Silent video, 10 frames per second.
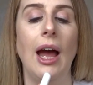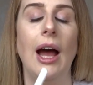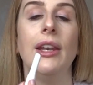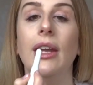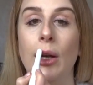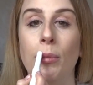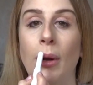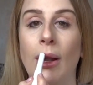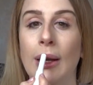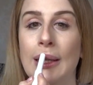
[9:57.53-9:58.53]
and then
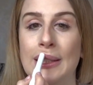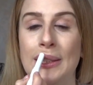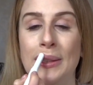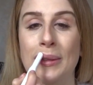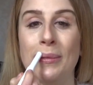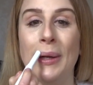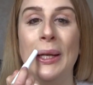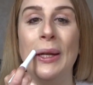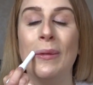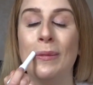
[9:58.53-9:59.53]
apply it to my
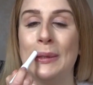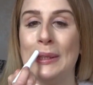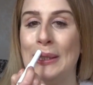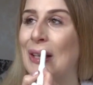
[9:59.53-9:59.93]
lips.